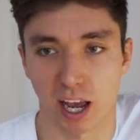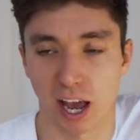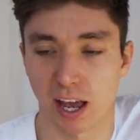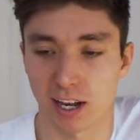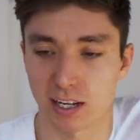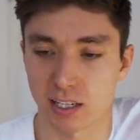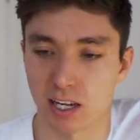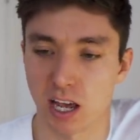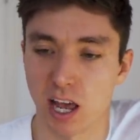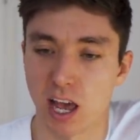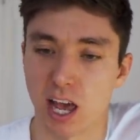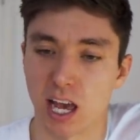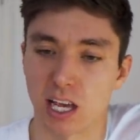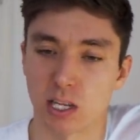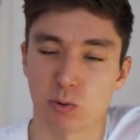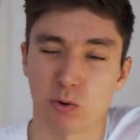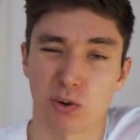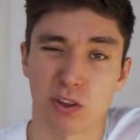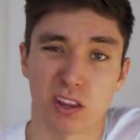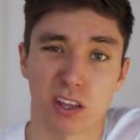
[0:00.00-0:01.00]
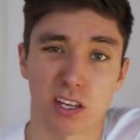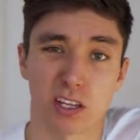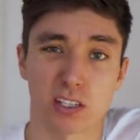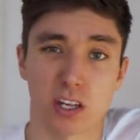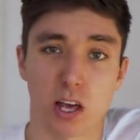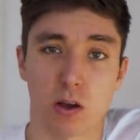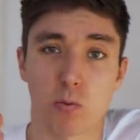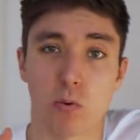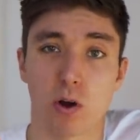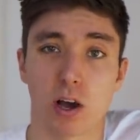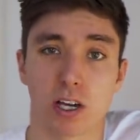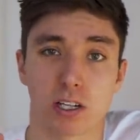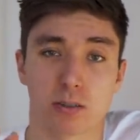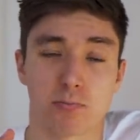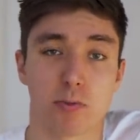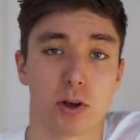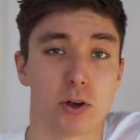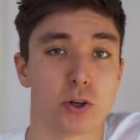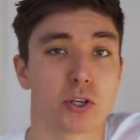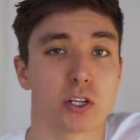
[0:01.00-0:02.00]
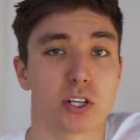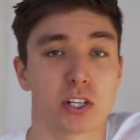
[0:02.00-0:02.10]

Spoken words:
and it's one of the things that I worked most